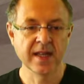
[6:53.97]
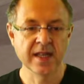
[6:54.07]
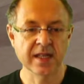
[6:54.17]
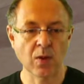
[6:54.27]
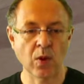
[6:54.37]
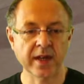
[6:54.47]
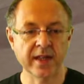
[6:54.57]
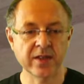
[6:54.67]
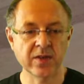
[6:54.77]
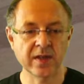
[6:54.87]
So what I
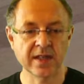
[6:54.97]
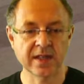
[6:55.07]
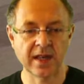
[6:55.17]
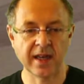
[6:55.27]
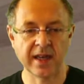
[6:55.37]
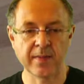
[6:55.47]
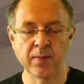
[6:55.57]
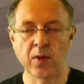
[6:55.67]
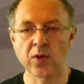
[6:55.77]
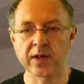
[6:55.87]
do is I
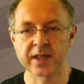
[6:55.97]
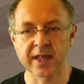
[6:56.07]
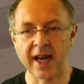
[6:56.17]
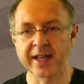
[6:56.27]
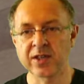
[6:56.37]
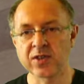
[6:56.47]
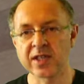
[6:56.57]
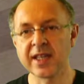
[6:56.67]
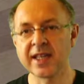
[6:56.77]
import I2C,